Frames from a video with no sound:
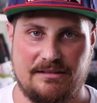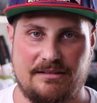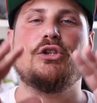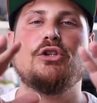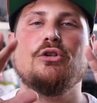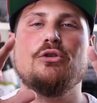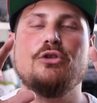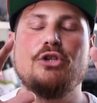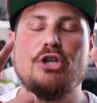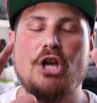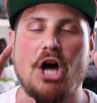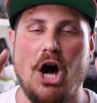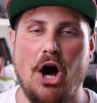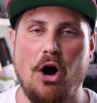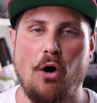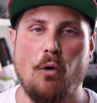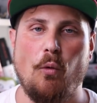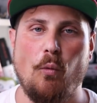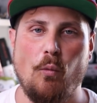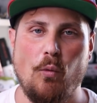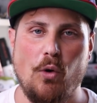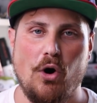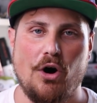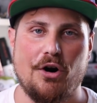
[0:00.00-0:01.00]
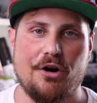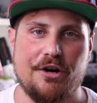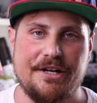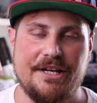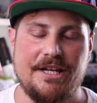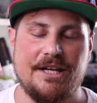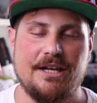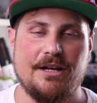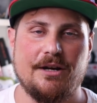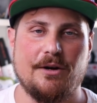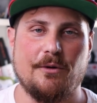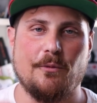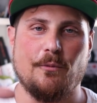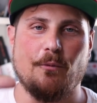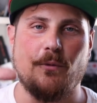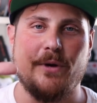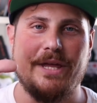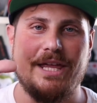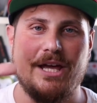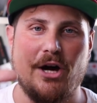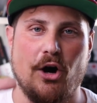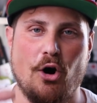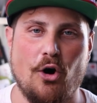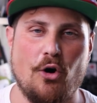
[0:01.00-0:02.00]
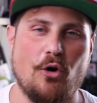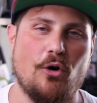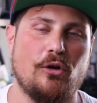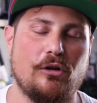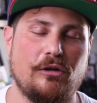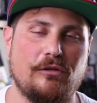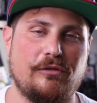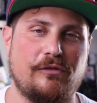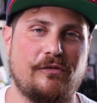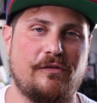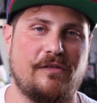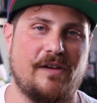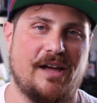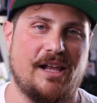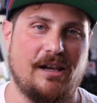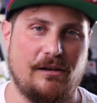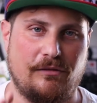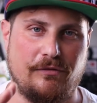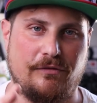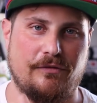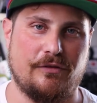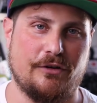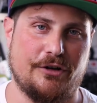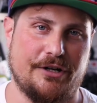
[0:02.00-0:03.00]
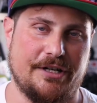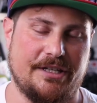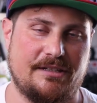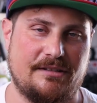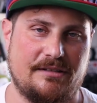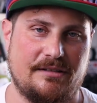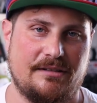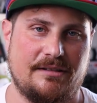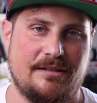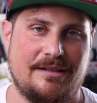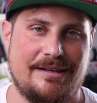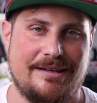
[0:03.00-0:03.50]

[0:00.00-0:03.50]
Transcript: Do not worry, we all fell for it.